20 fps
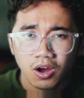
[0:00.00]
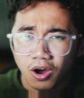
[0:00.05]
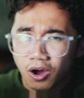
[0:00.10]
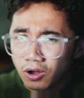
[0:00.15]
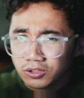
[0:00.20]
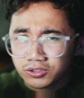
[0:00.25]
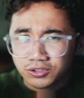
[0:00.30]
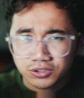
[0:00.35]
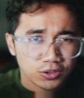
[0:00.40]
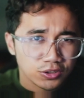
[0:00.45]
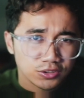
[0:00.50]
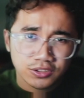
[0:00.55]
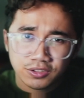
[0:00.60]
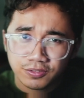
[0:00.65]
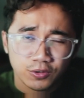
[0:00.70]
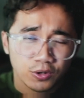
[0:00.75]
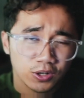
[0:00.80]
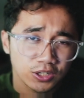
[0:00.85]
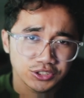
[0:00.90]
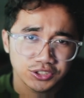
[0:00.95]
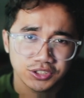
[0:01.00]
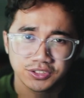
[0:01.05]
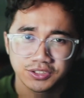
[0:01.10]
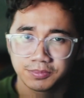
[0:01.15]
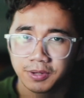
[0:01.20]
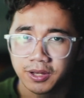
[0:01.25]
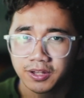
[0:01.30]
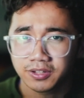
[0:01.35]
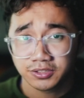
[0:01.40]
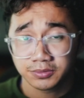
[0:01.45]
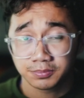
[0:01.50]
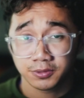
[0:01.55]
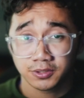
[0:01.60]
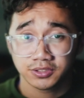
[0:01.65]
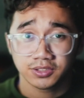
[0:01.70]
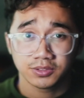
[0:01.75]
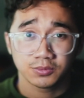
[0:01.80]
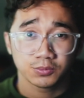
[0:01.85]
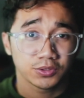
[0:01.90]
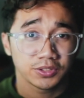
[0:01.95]
All sorts of questions about this
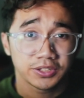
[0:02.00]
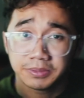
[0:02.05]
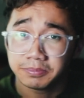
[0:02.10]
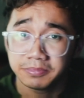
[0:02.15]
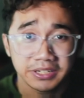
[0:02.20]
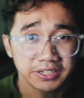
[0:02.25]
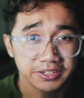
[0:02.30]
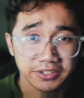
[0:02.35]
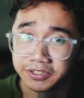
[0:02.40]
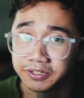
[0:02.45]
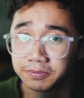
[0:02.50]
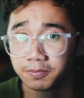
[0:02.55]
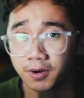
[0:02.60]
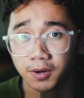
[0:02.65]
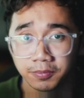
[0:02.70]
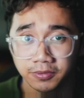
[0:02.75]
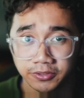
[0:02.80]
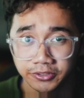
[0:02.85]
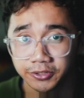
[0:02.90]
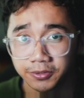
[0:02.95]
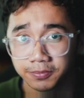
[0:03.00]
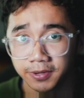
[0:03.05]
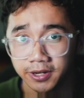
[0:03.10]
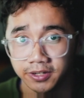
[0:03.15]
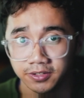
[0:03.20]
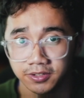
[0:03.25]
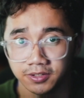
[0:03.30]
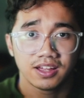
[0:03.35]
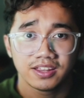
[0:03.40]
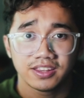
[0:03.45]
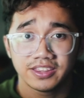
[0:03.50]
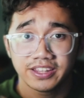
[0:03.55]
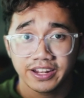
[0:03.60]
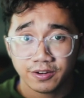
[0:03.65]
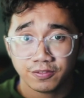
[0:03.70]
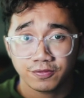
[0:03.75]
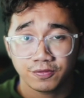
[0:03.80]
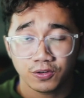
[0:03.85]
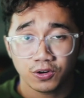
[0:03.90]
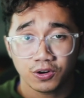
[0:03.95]
person would immediately pop into your mind.
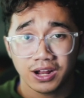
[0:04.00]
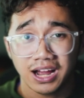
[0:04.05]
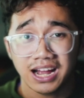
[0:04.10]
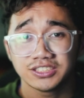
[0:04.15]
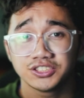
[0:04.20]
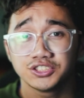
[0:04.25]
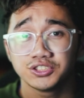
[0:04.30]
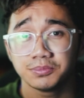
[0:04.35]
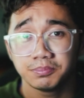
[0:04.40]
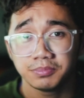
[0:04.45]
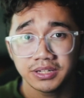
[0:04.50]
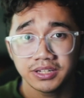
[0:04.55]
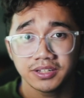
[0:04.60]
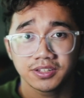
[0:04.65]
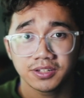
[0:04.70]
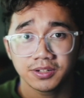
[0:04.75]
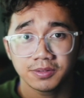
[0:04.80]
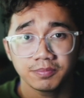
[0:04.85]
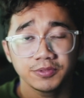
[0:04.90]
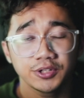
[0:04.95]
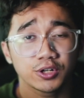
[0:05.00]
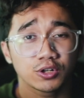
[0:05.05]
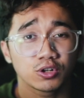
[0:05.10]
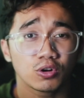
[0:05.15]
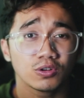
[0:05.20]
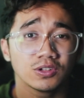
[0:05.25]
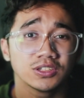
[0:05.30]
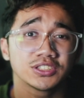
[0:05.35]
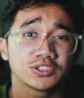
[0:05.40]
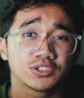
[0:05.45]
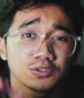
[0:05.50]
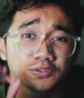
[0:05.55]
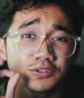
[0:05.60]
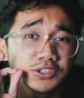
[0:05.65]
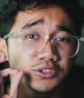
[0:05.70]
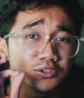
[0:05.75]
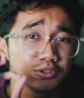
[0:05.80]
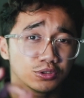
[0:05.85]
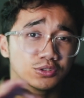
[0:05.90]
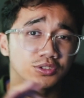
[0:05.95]
Therefore, as you meet them, your goal is to
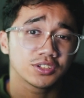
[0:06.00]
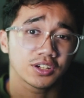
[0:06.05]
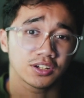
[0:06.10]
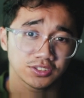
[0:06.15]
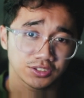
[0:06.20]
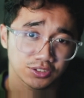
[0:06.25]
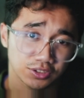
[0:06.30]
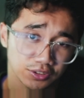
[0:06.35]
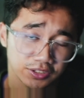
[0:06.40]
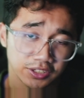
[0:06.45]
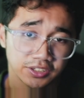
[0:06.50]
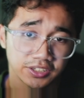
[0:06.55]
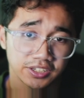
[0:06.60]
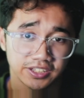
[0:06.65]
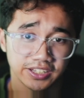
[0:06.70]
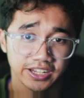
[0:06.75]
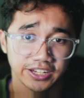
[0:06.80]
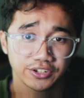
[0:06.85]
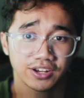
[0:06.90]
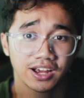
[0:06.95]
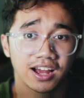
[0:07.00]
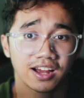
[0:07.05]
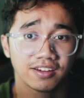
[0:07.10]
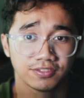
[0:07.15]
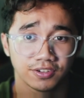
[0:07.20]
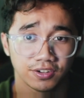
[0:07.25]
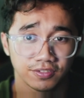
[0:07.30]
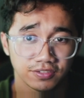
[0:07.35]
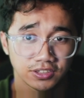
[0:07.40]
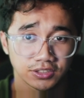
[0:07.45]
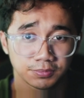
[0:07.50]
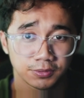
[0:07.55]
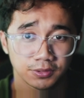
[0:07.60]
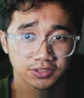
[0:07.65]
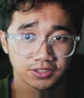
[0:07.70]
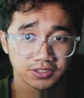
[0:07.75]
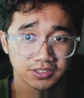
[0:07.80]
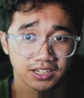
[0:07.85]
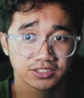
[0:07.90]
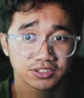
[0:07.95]
reduce the uncertainty that you have of this
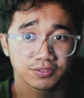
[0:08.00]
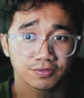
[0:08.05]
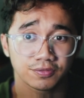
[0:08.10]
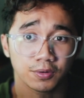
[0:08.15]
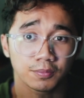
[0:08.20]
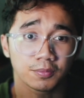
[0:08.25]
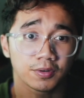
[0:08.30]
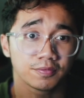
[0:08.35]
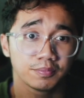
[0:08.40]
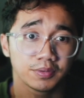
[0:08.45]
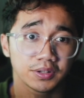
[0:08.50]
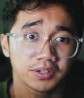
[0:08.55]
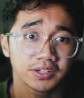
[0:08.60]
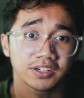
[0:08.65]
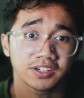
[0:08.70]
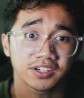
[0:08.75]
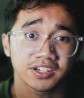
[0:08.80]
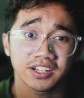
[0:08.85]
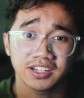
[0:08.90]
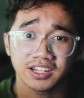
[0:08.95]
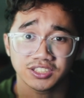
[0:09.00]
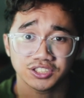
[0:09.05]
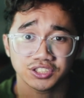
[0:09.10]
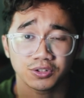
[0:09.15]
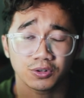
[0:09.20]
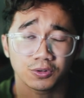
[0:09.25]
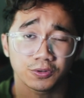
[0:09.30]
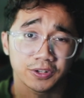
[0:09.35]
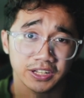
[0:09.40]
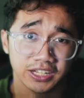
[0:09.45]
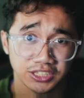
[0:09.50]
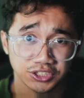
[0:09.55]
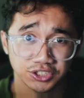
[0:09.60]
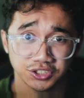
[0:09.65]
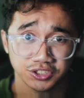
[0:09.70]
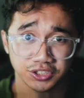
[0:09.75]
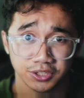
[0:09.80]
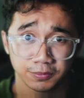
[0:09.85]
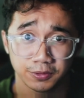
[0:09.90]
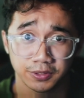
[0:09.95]
person as a form of building a connection or
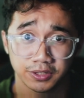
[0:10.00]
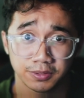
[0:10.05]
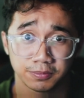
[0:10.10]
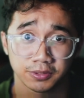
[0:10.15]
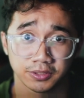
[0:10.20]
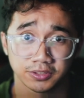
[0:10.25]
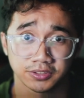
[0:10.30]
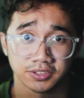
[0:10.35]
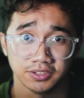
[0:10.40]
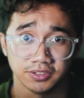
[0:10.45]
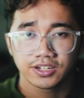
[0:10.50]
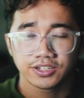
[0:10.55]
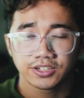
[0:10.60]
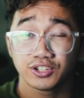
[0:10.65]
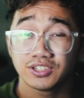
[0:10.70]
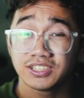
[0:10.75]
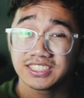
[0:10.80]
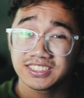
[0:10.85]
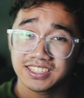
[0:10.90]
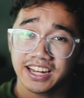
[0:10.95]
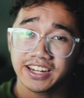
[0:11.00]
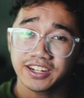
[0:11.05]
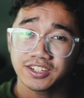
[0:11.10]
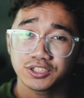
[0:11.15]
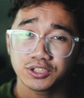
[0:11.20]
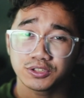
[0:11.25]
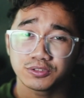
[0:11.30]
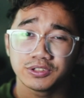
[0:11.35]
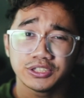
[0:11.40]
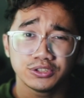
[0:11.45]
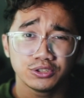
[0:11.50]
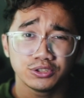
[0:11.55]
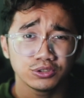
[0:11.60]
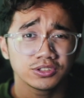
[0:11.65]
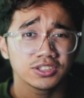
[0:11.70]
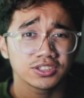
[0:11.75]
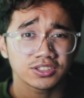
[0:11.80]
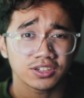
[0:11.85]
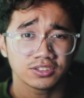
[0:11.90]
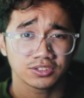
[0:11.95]
relationship with the person. Your desire to
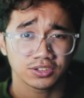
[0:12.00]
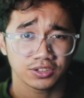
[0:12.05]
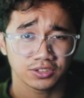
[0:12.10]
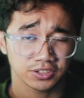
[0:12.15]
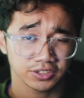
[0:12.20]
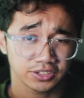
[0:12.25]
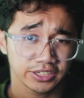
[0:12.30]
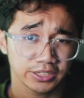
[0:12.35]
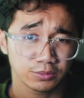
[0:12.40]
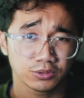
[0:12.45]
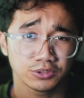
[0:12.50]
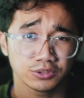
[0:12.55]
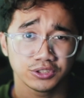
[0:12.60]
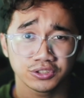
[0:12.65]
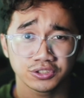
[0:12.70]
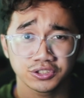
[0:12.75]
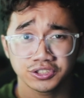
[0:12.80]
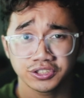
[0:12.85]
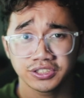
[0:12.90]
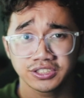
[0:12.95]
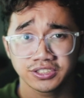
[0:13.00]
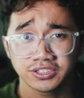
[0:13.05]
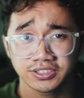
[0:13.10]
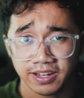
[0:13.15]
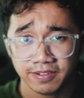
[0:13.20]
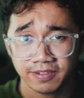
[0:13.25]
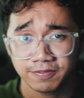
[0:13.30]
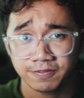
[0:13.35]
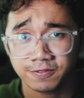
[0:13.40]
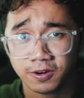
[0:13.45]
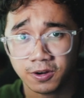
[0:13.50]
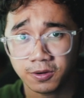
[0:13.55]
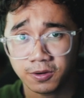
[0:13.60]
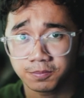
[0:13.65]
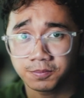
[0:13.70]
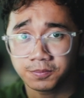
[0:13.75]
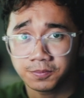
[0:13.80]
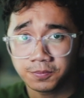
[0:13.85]
reduce this uncertainty would usually stem from